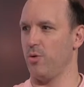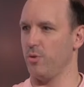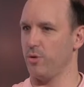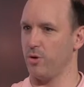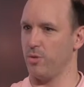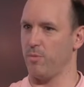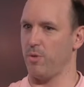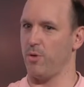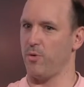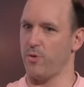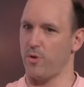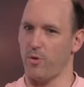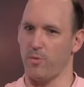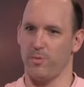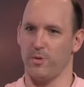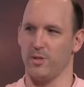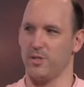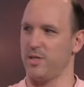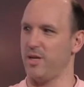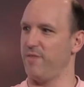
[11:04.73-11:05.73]
and they're both
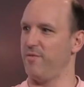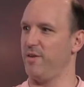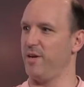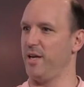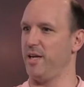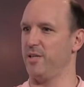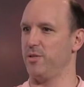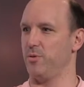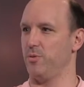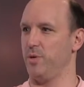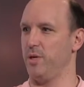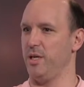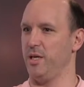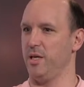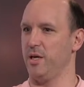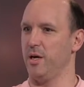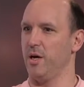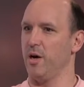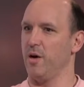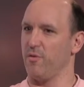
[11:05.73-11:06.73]
open seven days a
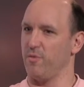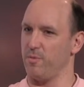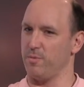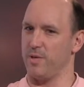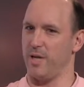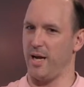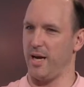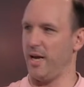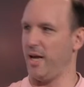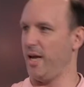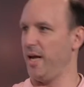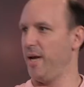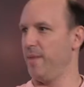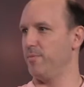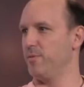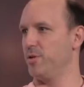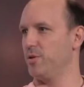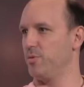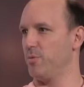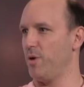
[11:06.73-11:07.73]
week from 10
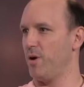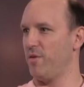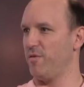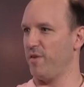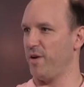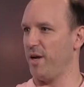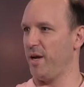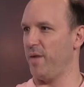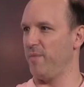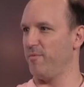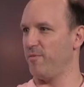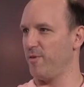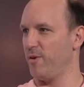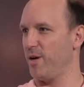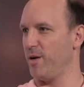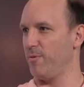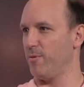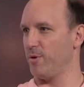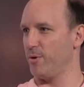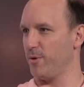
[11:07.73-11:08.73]
a.m. to 12 a.m. for
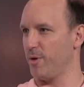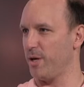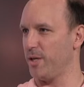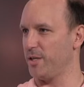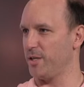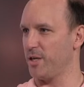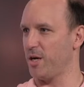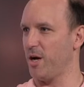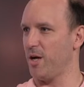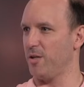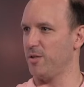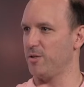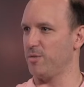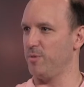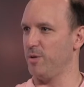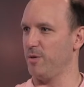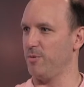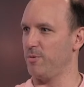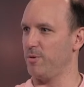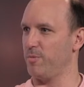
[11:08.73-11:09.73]
anyone who'd like to call and
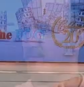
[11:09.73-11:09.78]
speak with